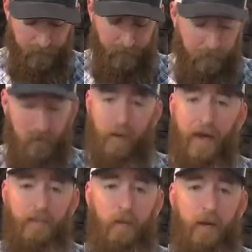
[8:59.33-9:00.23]
frameless
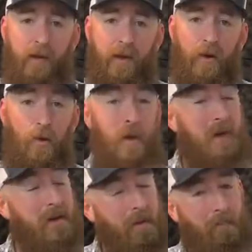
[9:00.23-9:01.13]
pack's the way to go.
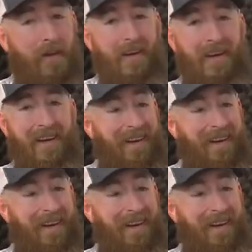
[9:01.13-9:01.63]
But